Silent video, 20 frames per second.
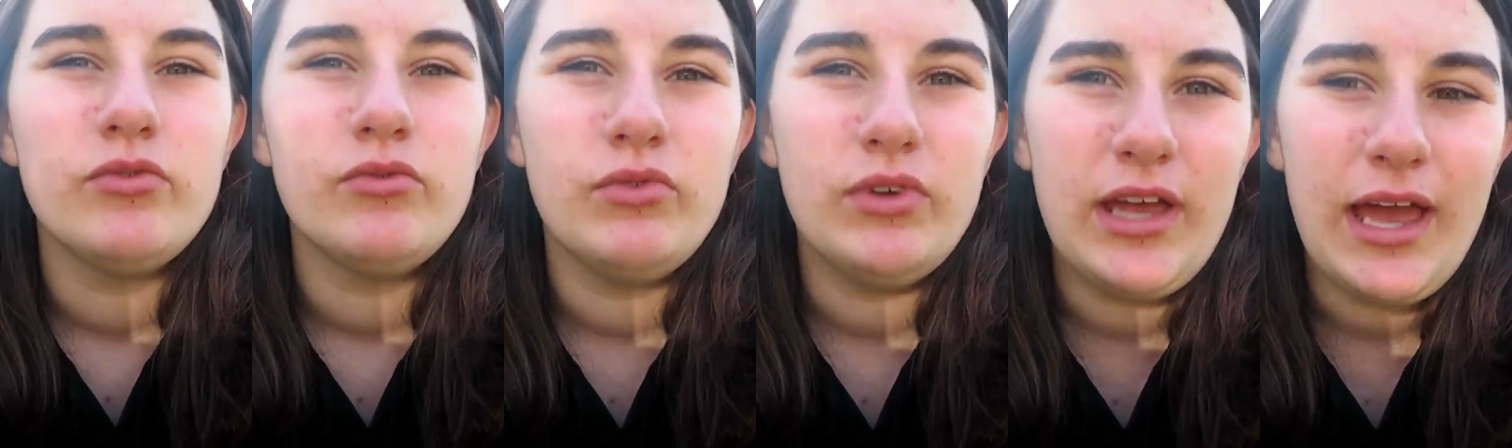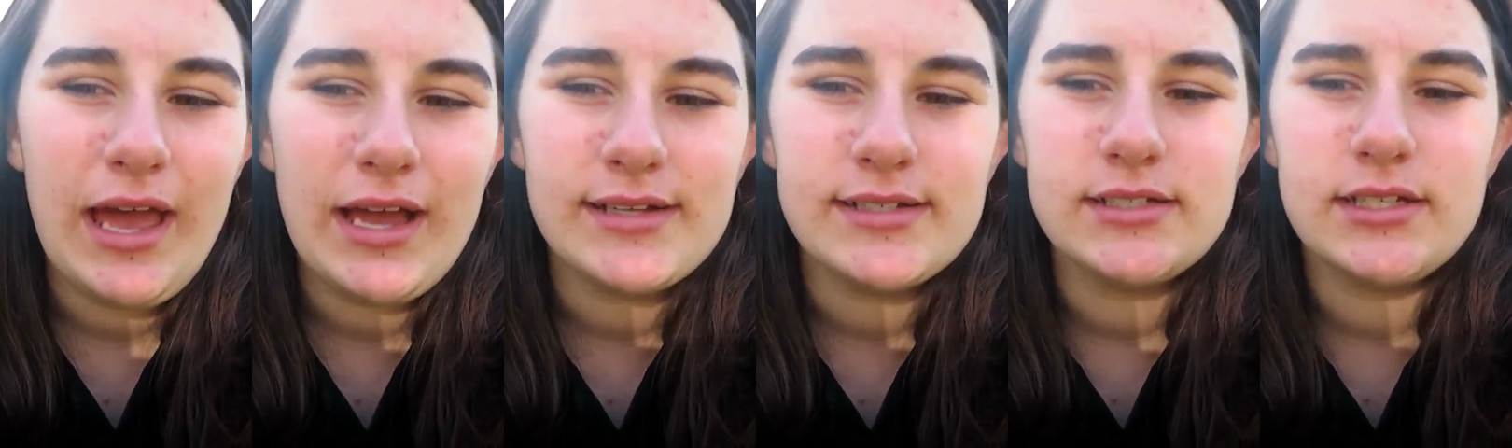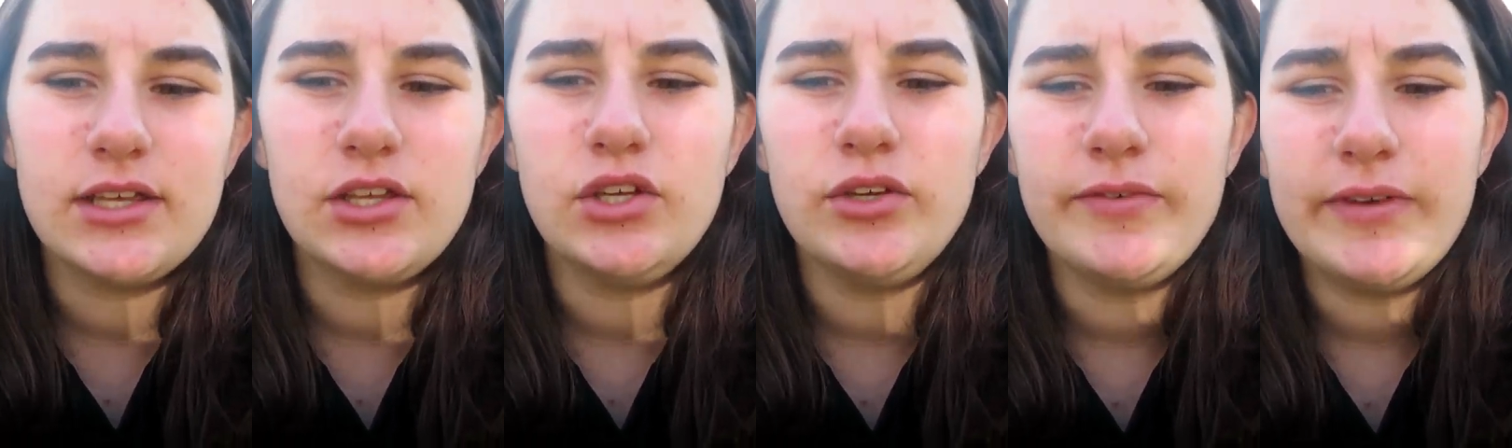
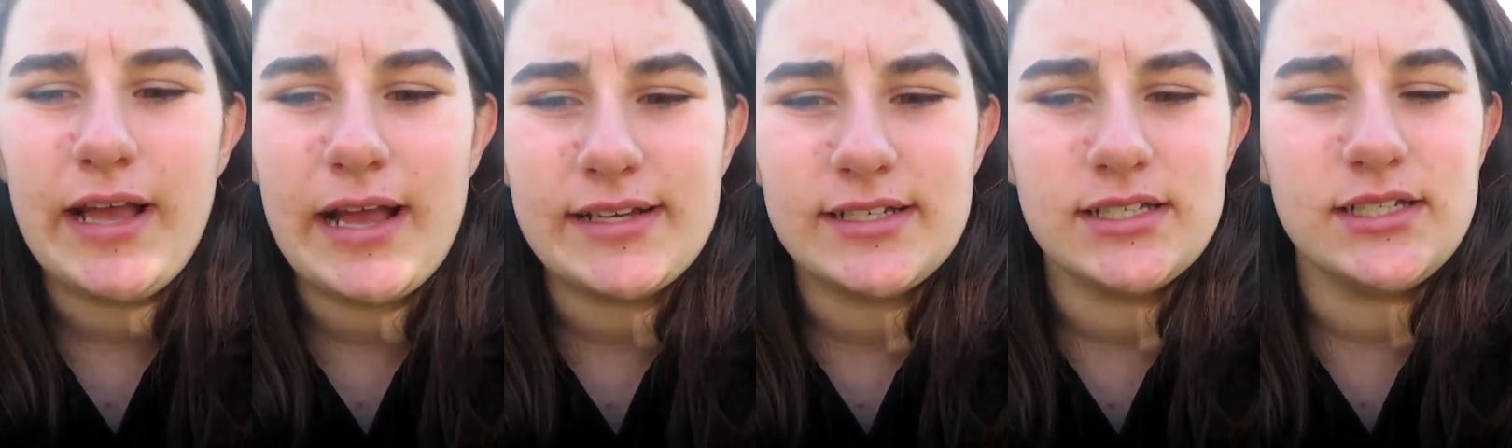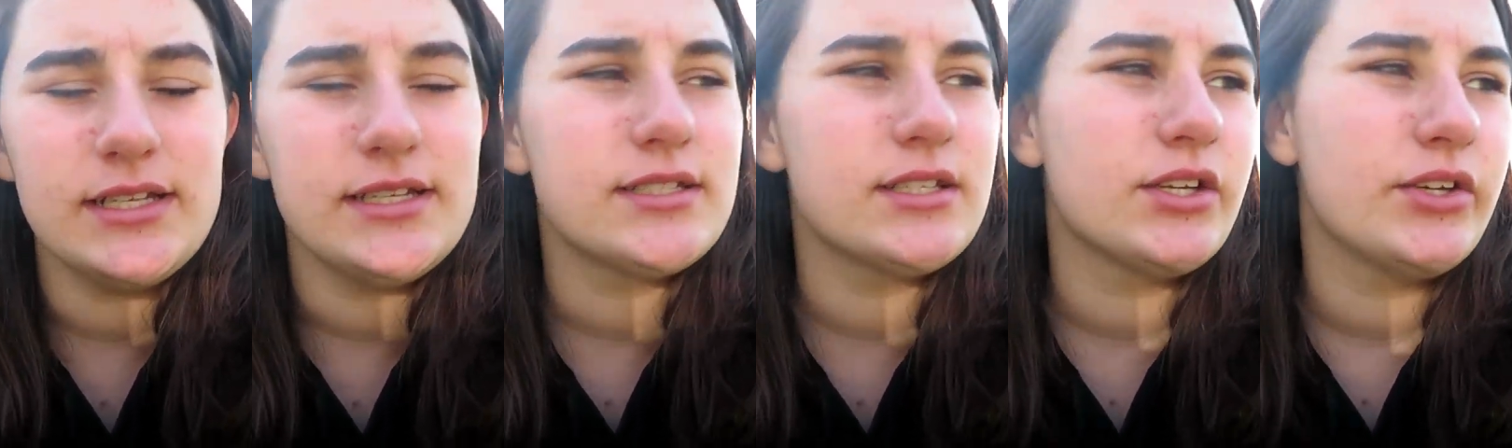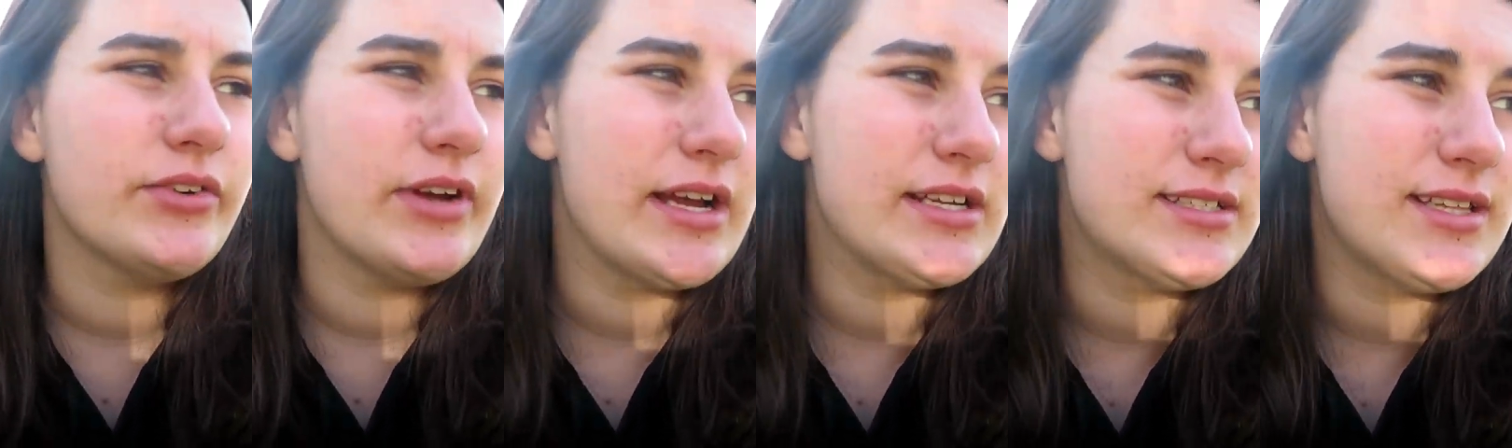React, can you react to this?
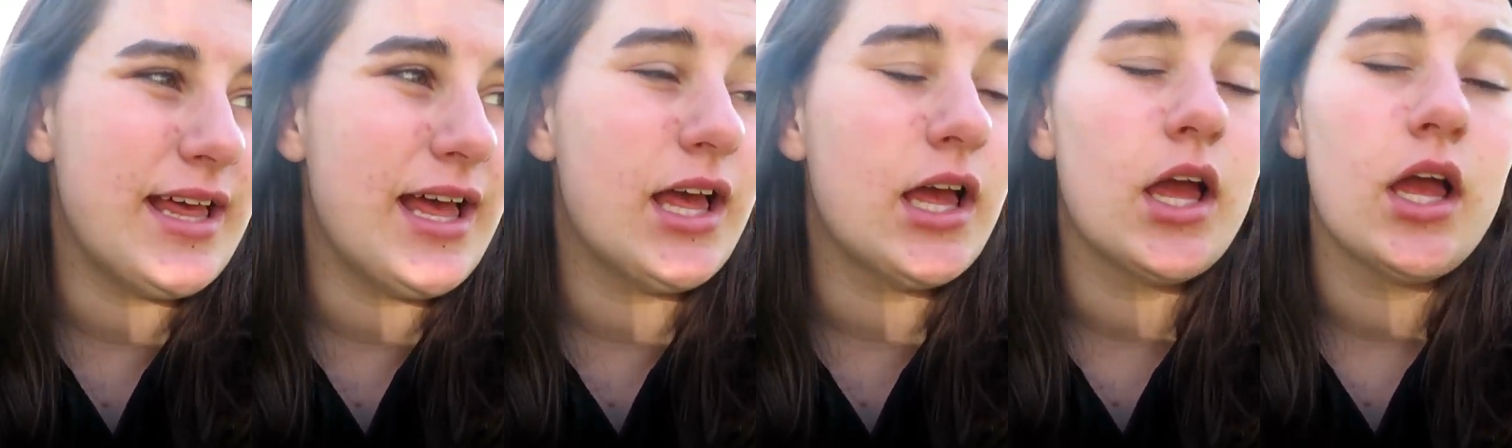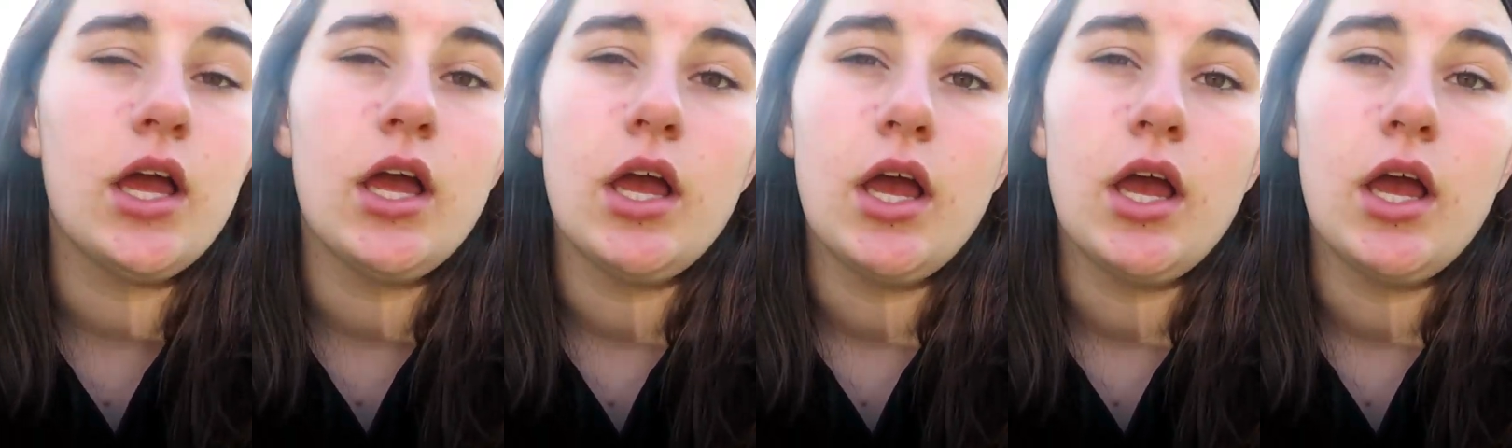Can you react to that?